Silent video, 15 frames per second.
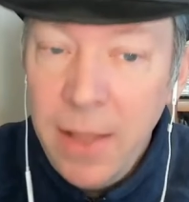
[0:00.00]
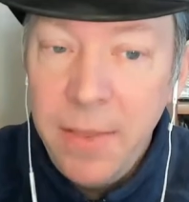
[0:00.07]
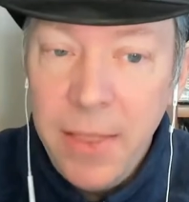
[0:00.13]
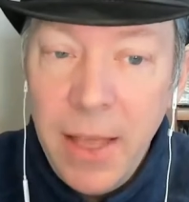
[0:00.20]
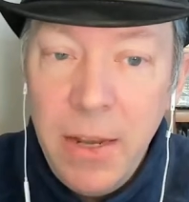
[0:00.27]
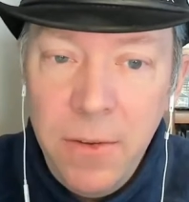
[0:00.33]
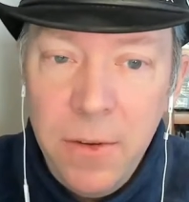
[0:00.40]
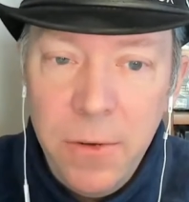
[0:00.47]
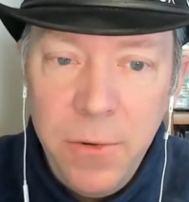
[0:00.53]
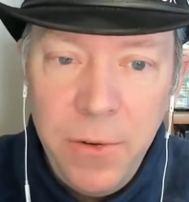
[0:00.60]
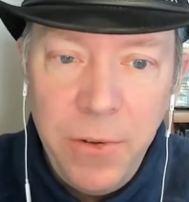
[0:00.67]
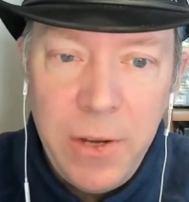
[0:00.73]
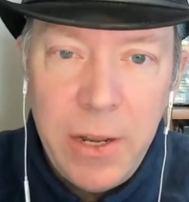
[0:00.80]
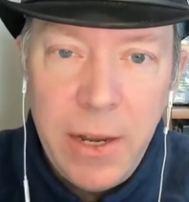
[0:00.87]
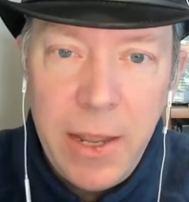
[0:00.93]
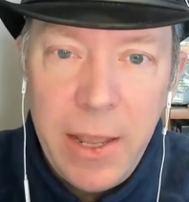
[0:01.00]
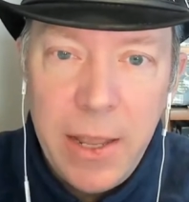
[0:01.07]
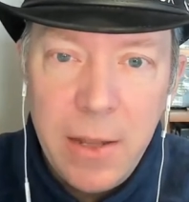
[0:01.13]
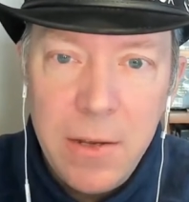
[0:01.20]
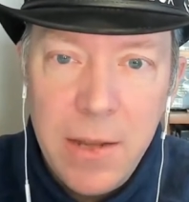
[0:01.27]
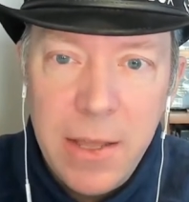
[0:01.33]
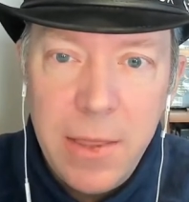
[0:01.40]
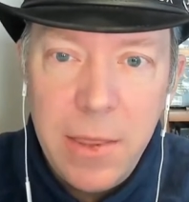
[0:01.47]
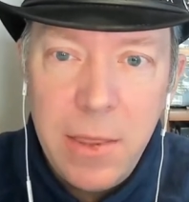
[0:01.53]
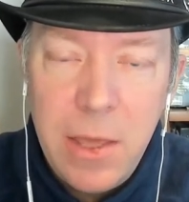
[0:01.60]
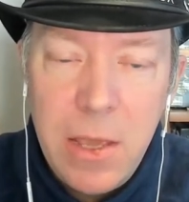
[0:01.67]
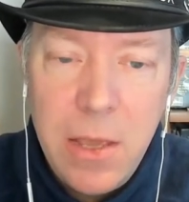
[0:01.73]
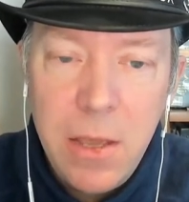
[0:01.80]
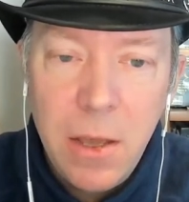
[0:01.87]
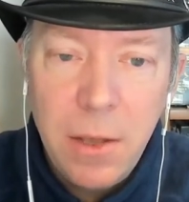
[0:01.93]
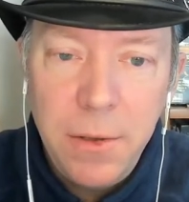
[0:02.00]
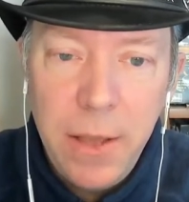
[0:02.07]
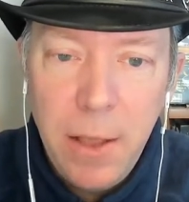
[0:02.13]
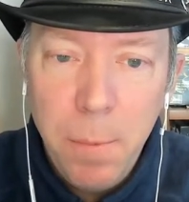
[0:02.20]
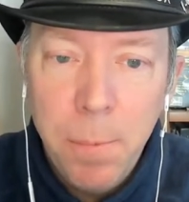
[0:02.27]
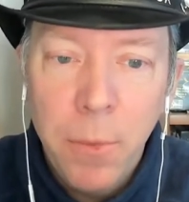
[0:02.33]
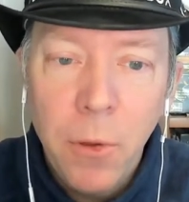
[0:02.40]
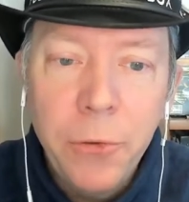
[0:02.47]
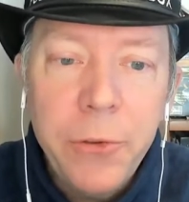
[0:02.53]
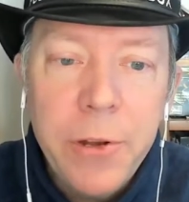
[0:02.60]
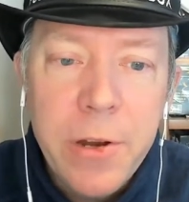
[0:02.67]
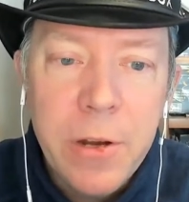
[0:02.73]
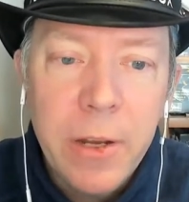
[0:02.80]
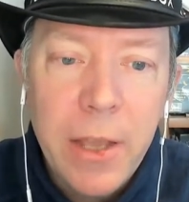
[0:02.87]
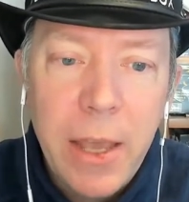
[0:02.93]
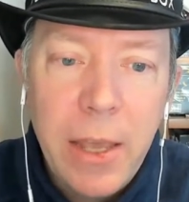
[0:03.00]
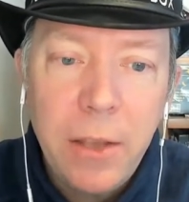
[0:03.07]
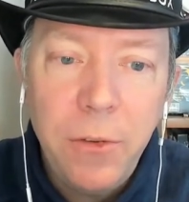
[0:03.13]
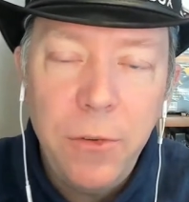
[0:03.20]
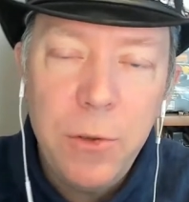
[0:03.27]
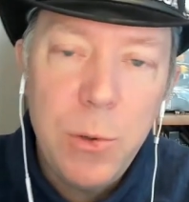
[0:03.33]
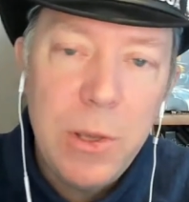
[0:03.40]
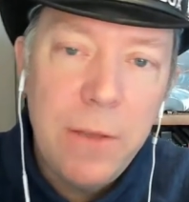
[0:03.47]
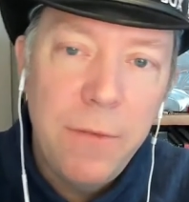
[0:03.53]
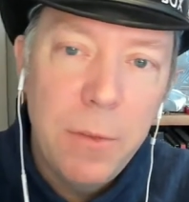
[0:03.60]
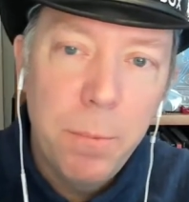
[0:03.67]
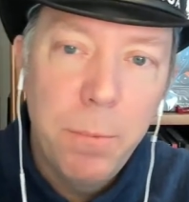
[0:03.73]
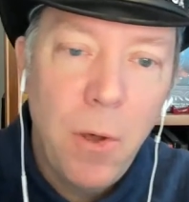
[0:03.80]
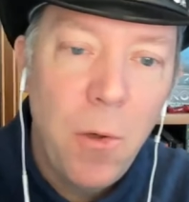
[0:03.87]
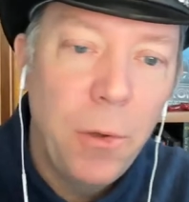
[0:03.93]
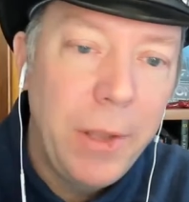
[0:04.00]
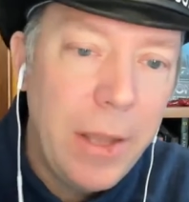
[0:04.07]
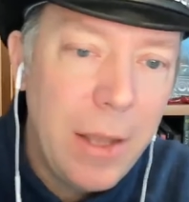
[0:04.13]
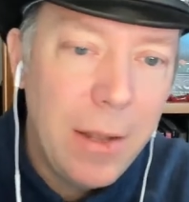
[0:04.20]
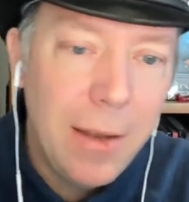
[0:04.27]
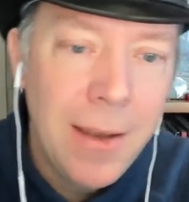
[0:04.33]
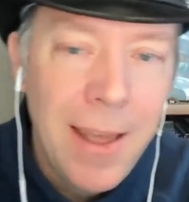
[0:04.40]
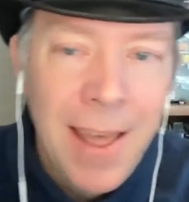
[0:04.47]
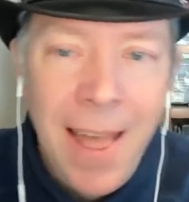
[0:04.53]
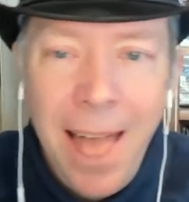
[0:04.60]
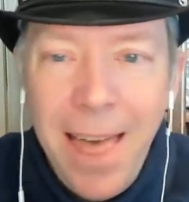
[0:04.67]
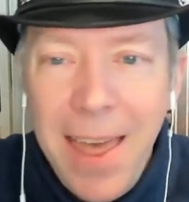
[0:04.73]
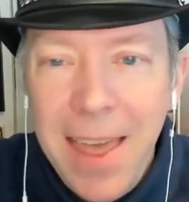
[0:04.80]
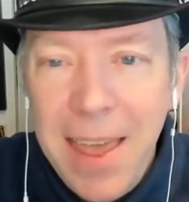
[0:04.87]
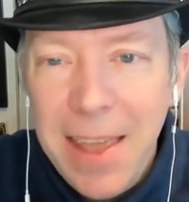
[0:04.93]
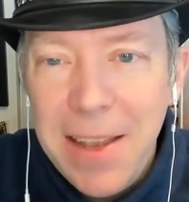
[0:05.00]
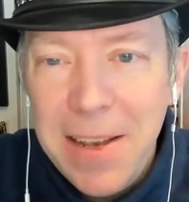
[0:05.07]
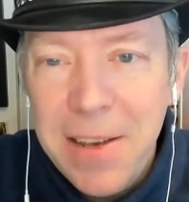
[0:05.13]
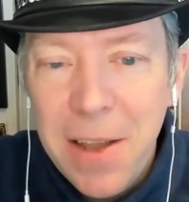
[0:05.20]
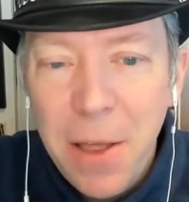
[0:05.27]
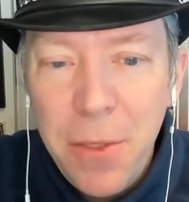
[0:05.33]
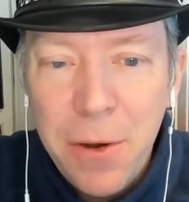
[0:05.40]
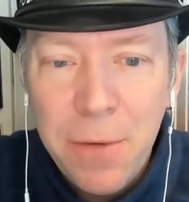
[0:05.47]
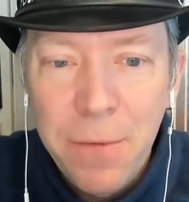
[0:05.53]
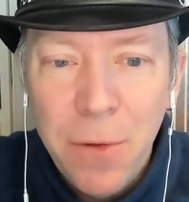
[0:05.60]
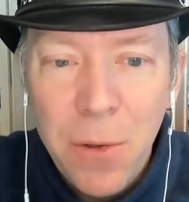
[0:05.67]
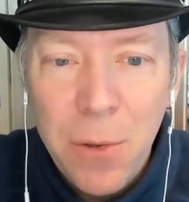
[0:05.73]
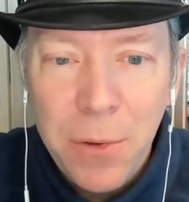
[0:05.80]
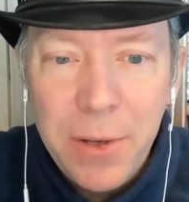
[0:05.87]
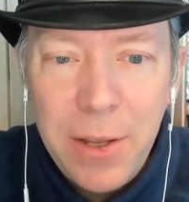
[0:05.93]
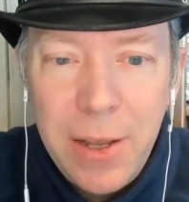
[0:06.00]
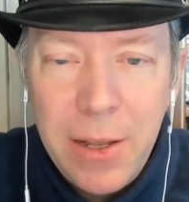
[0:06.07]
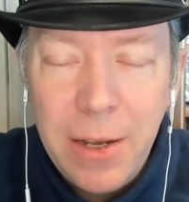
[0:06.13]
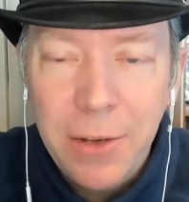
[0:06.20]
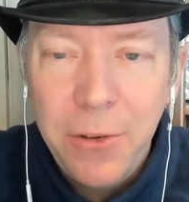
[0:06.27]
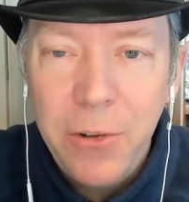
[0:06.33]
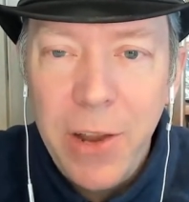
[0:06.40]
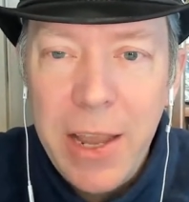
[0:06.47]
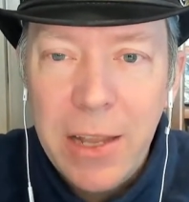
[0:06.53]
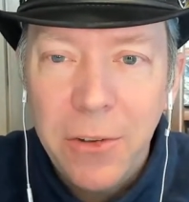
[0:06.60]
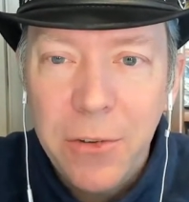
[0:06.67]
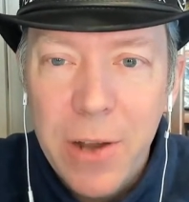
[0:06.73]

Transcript: that is interesting, and I think uh, to help bolster your case, you even pulled in another vuln in exchange.